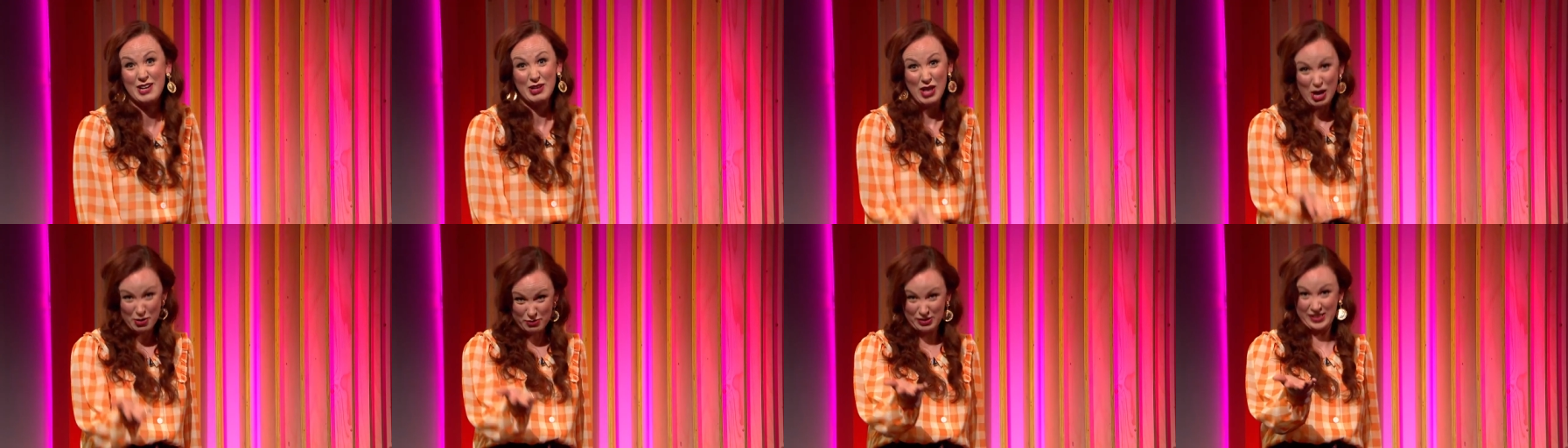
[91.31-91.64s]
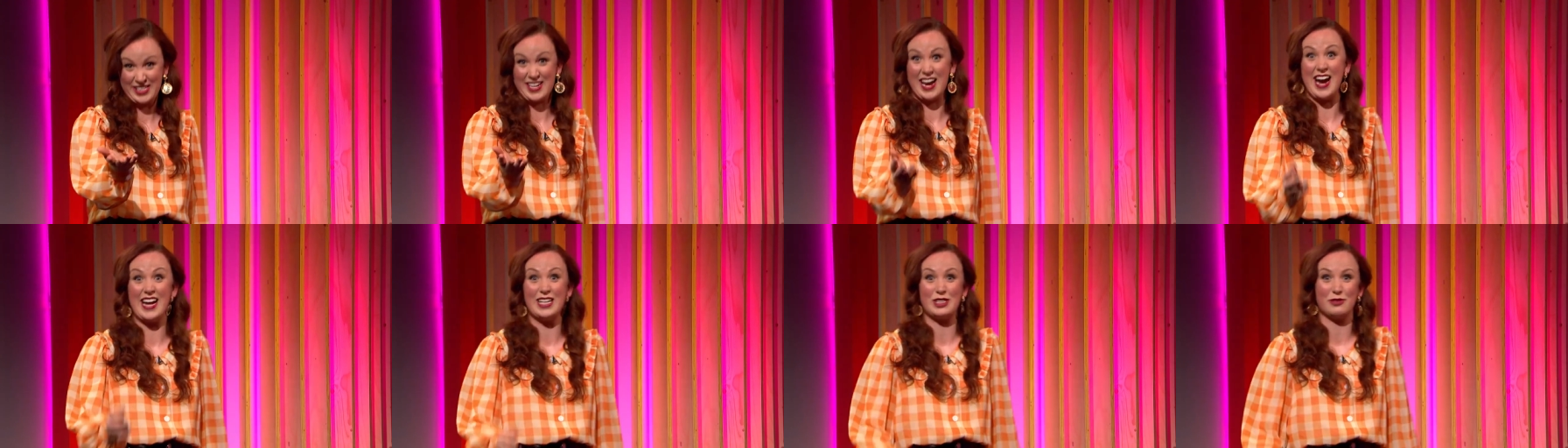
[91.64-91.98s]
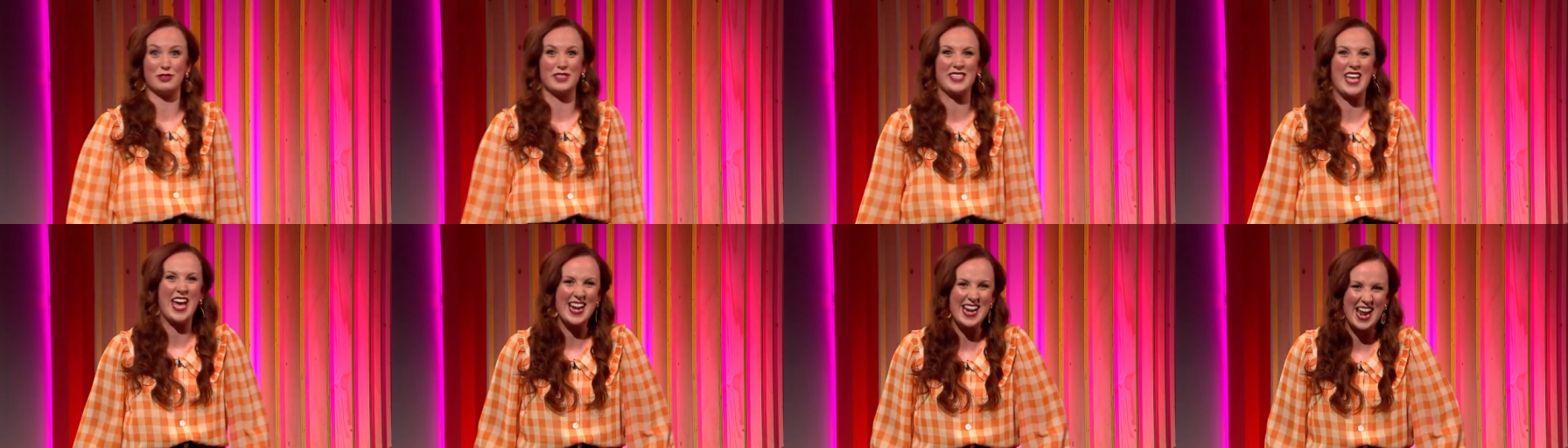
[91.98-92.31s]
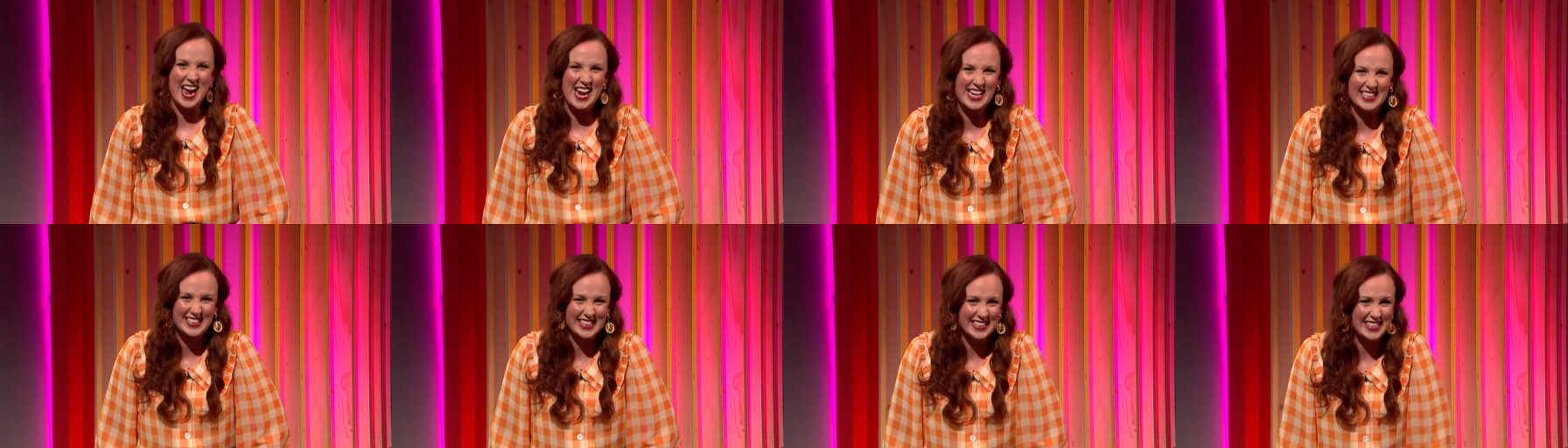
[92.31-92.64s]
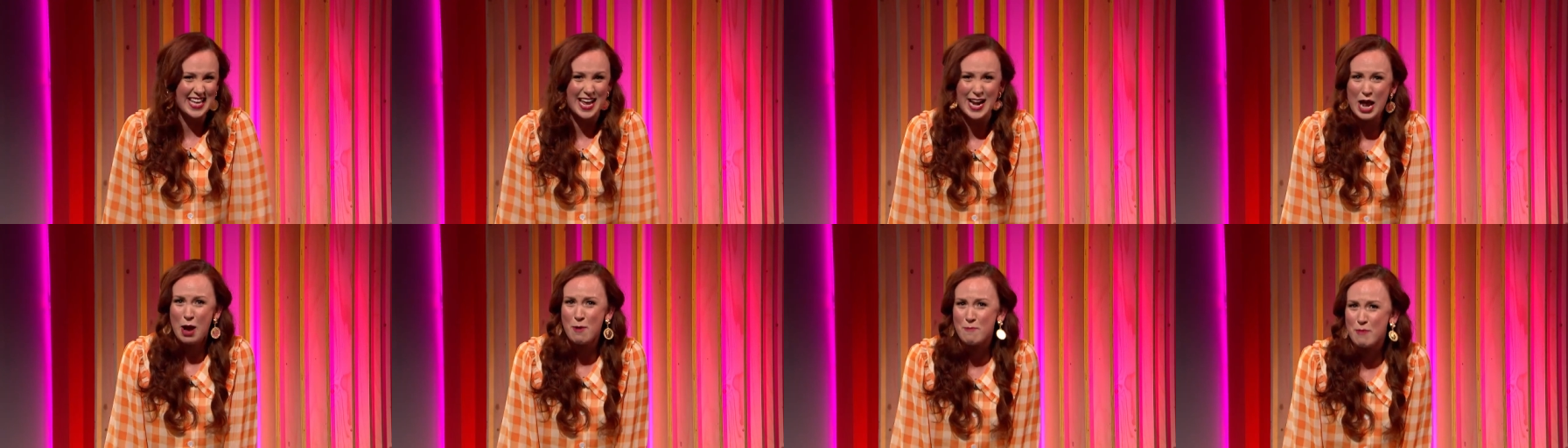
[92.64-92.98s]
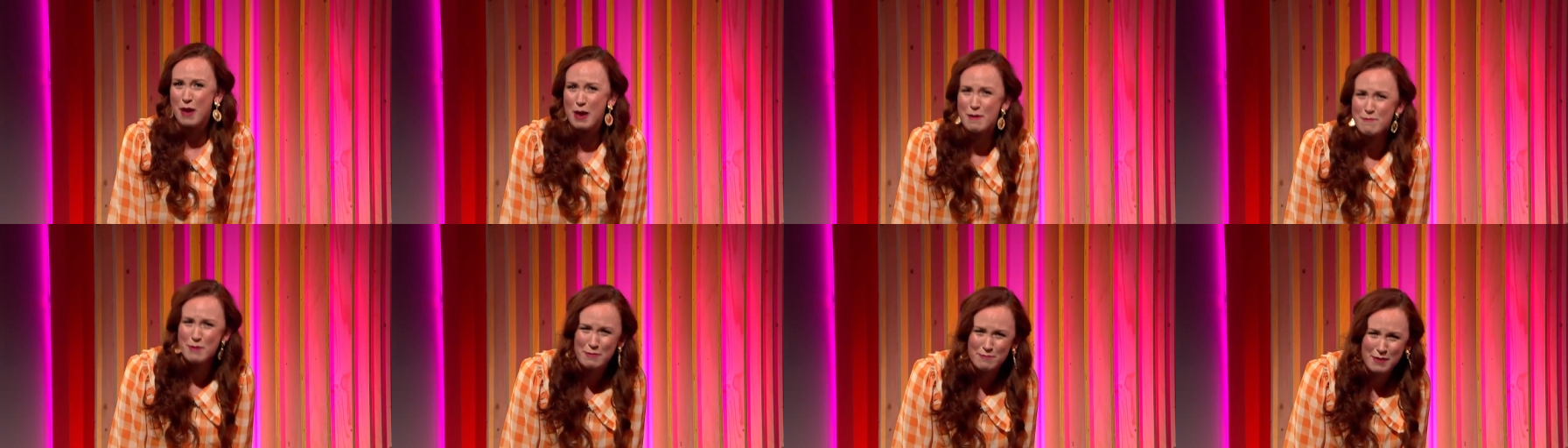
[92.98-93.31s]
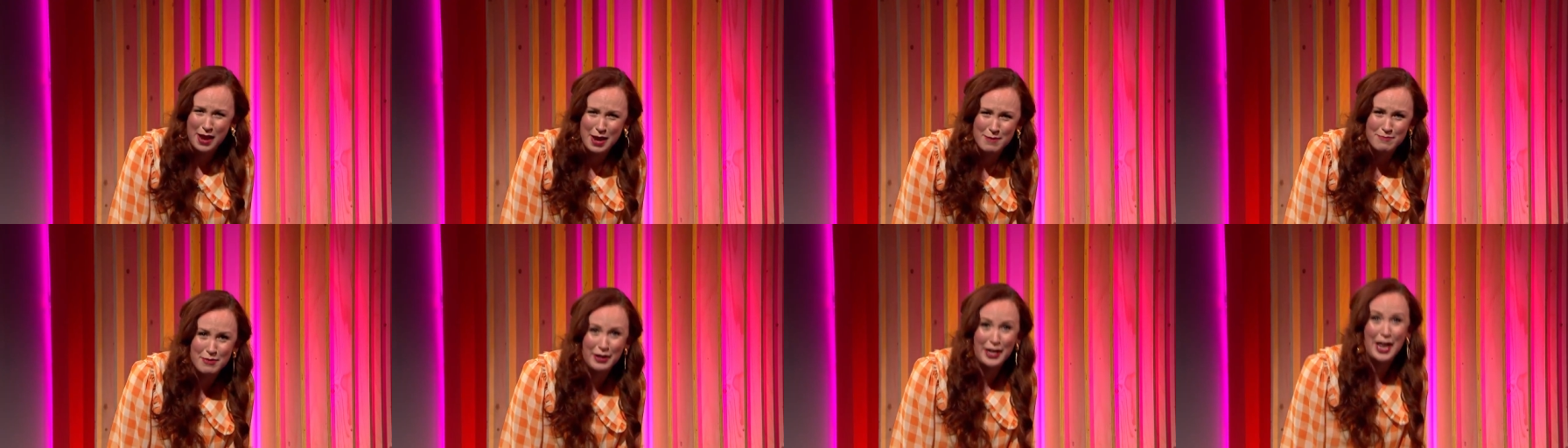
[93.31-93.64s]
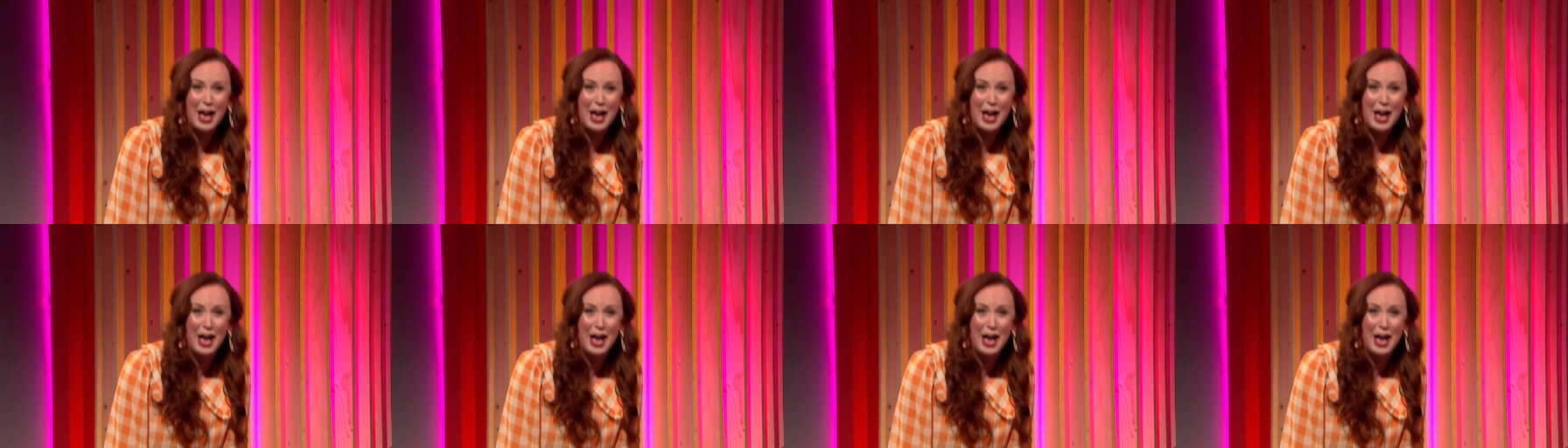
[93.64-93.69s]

that was nice, was that nice? Is that how people?